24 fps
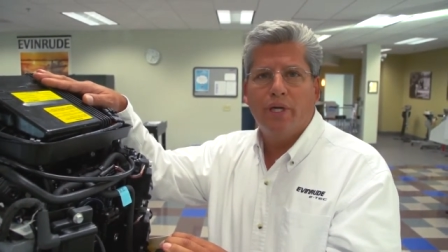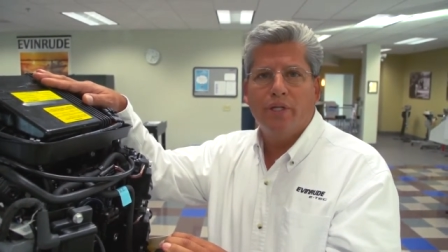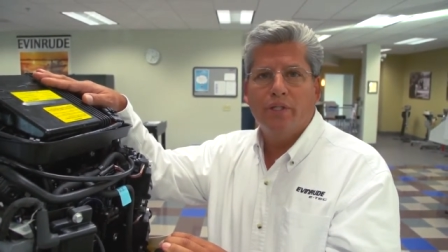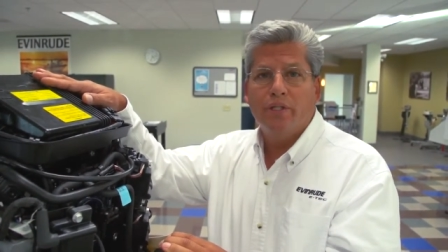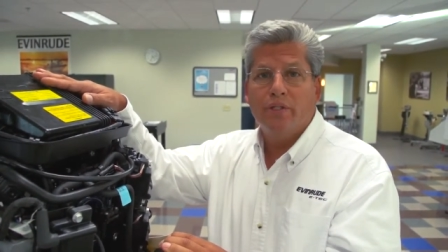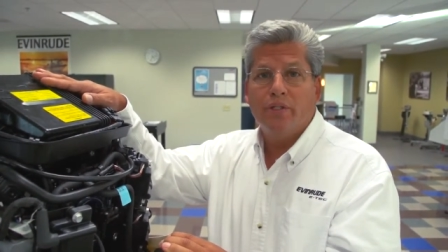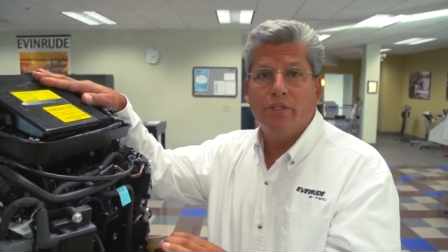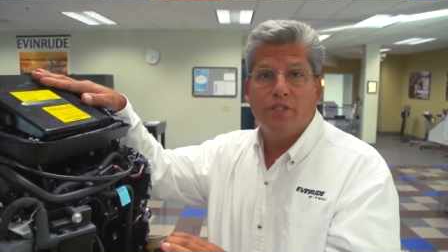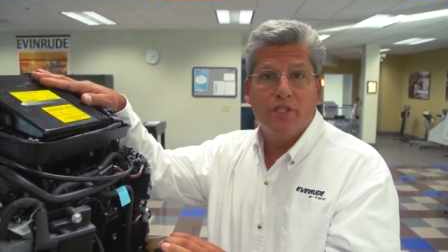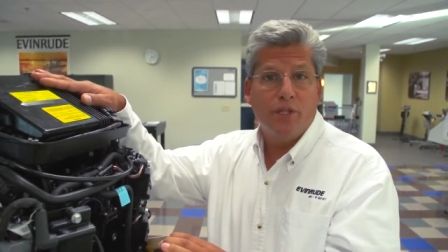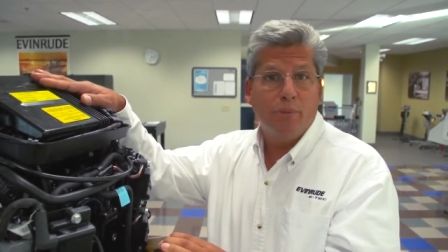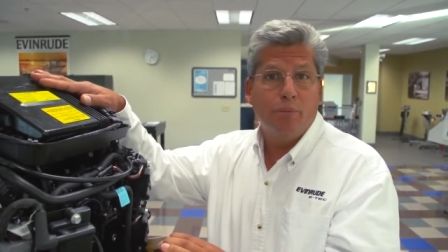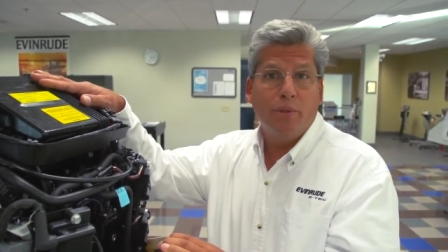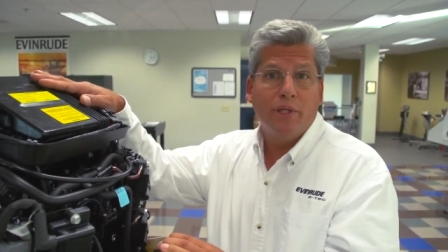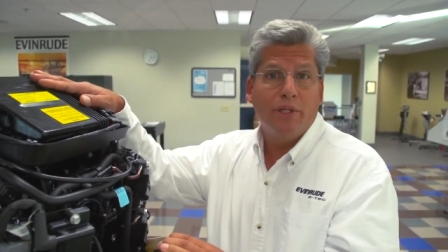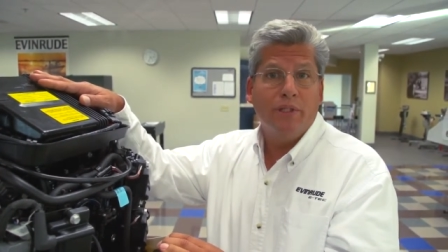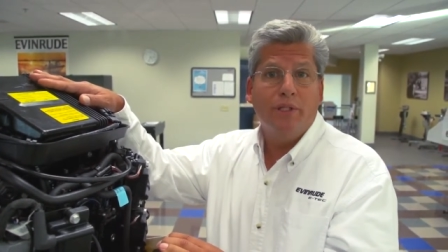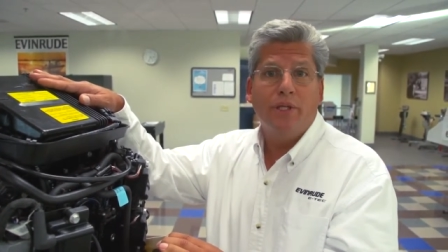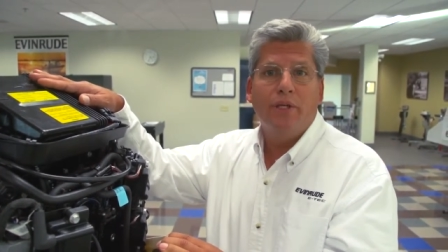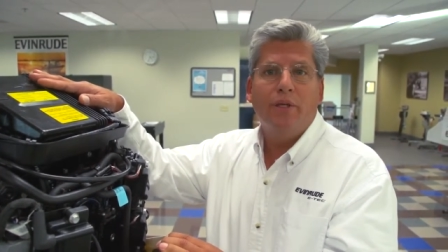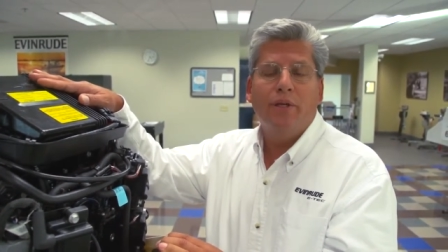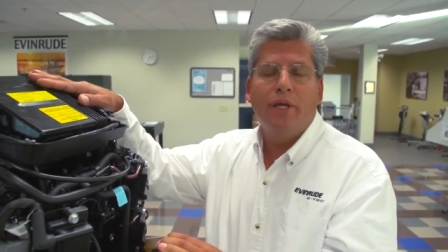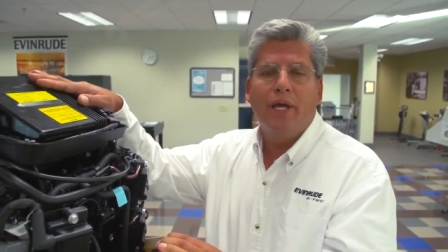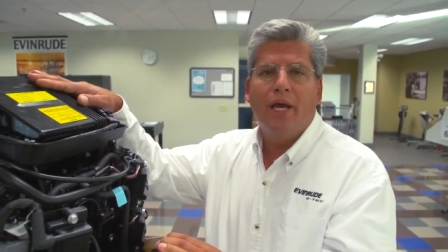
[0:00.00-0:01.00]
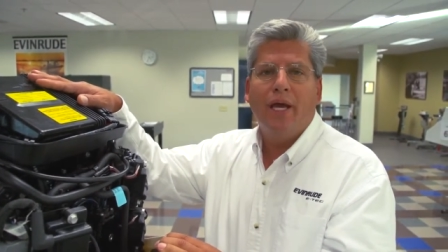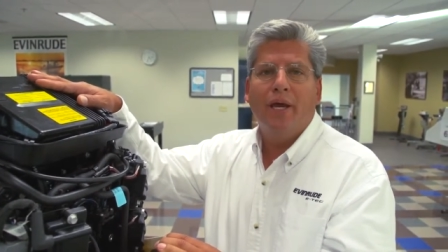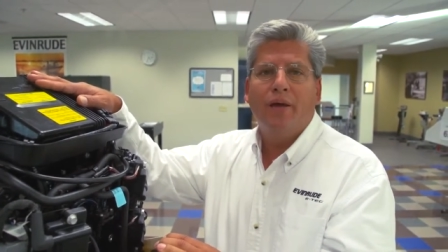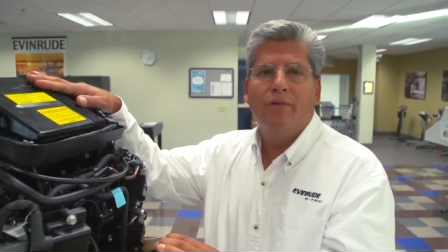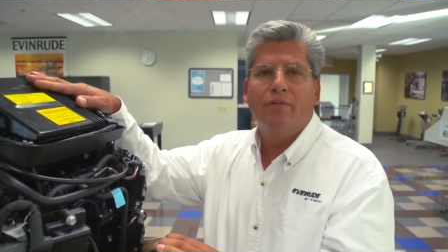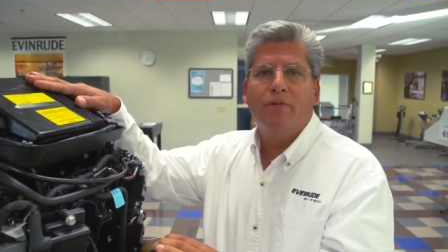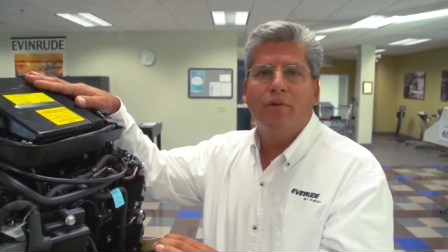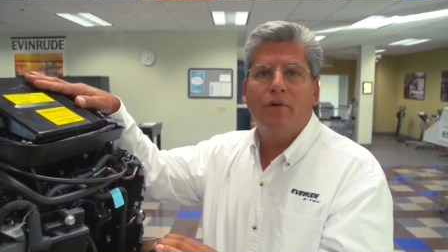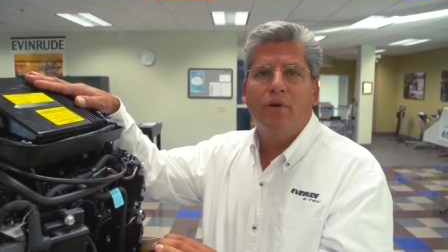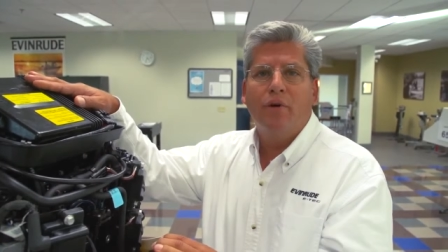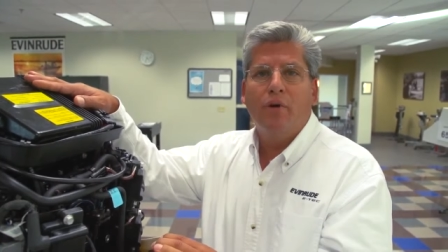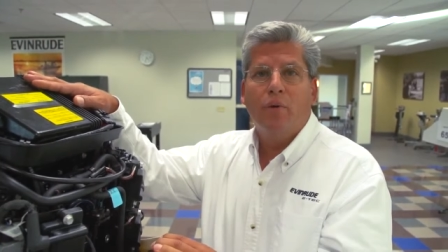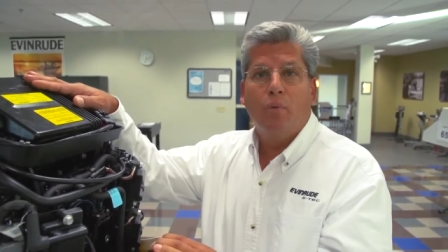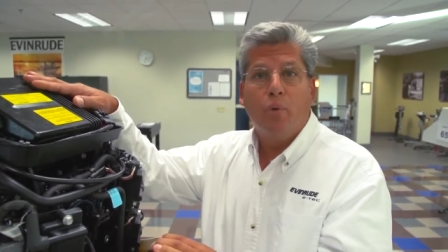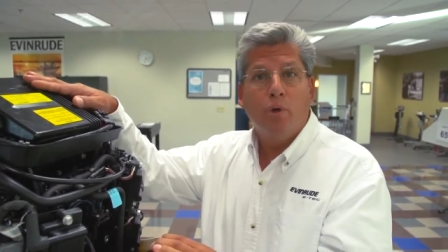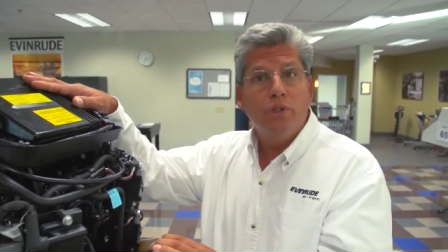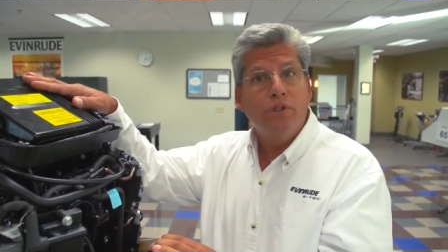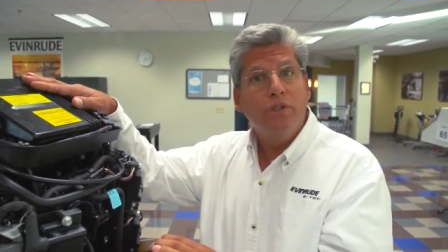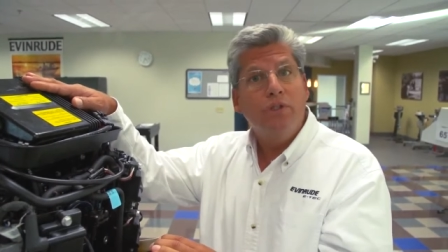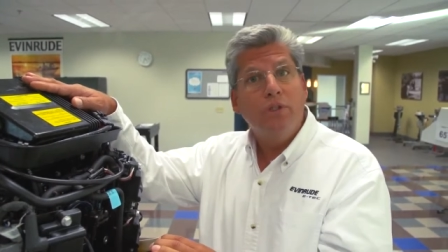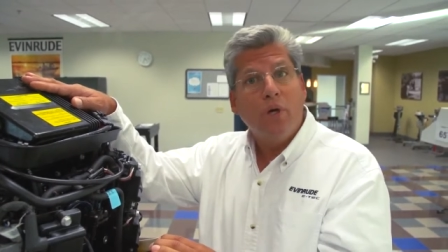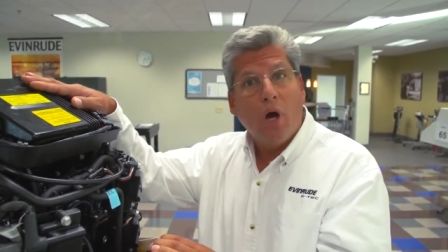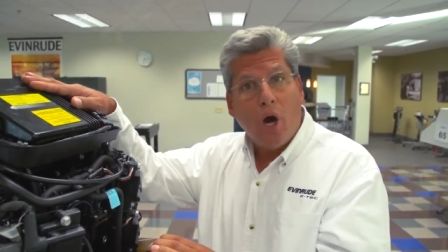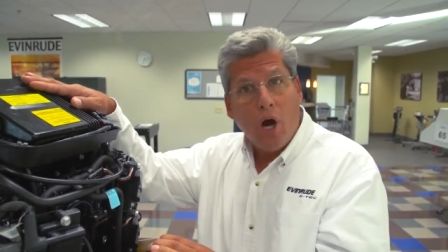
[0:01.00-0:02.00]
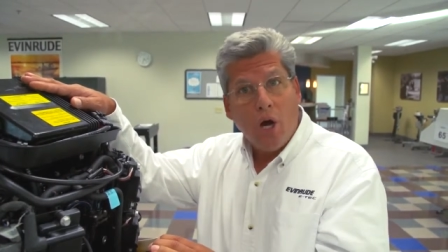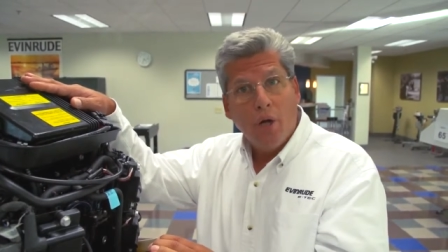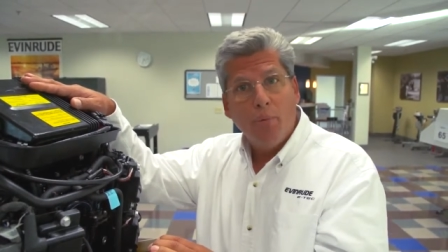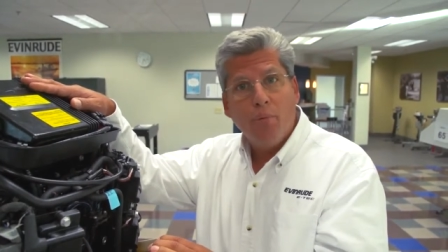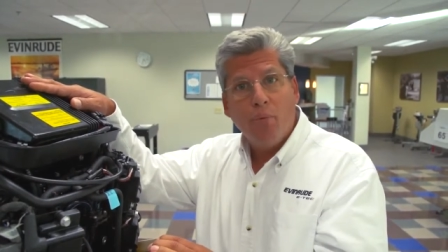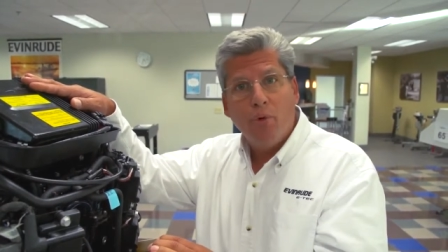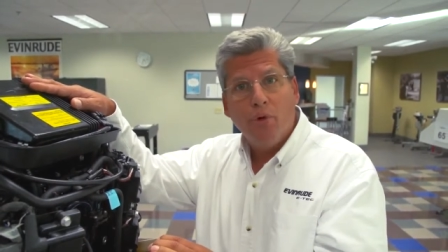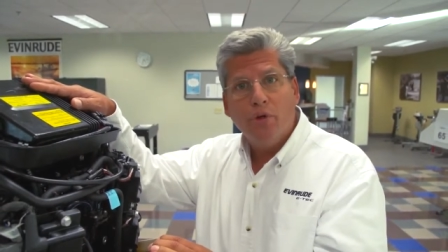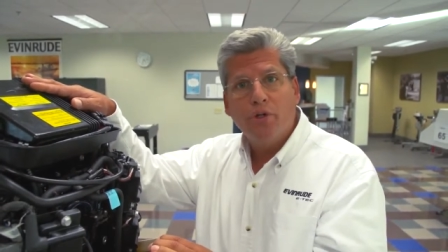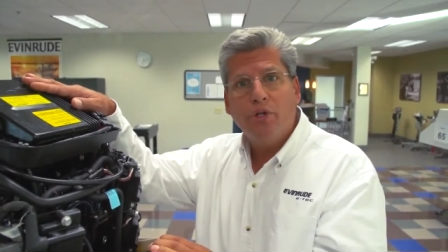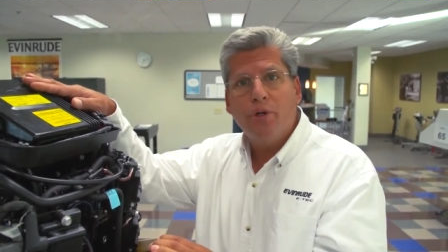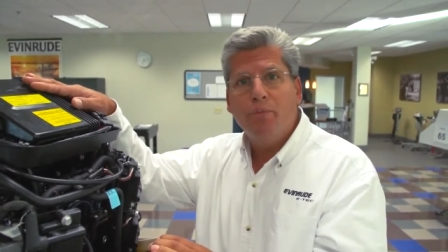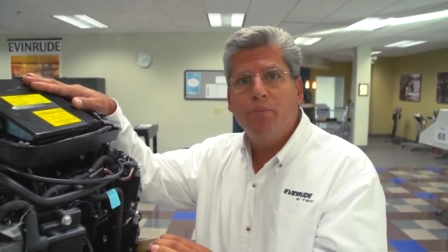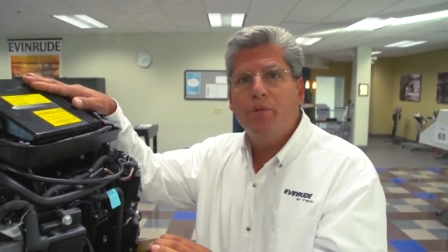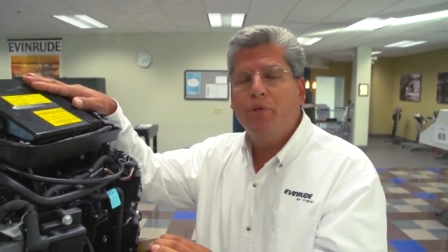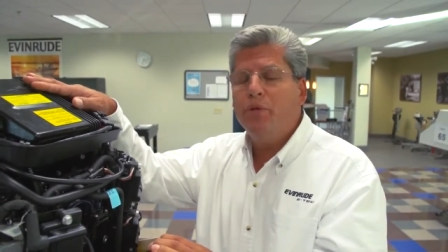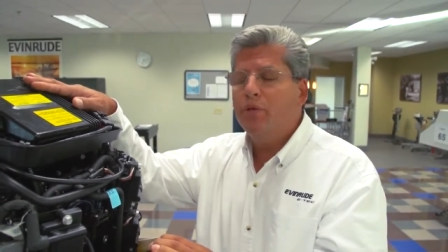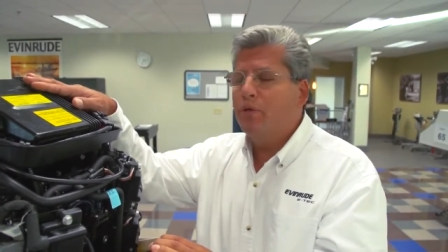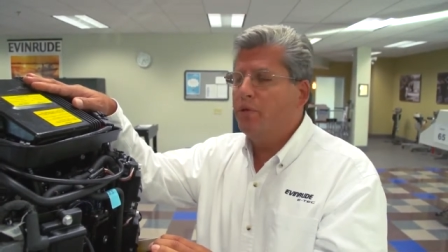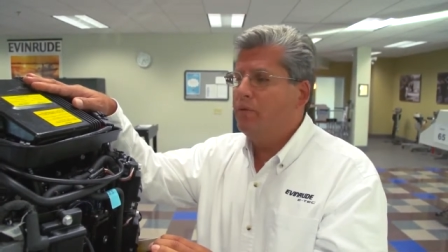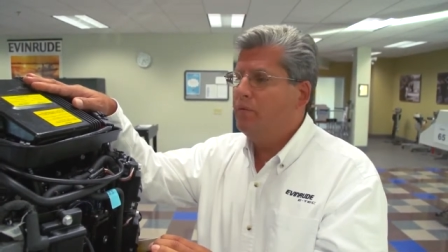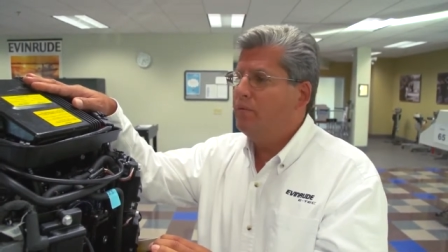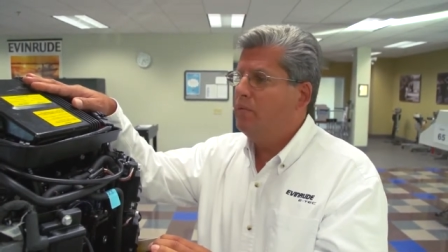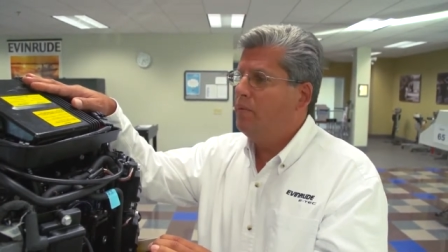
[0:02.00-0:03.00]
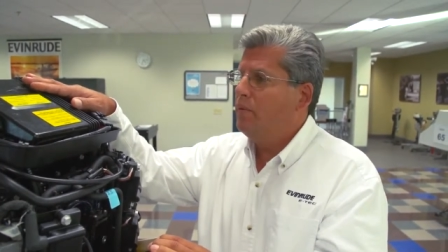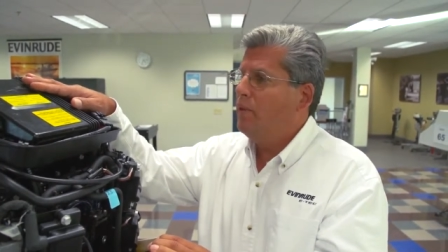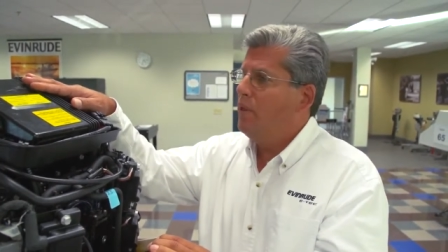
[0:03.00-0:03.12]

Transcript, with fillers: engine simply didn't have was an onboard computer.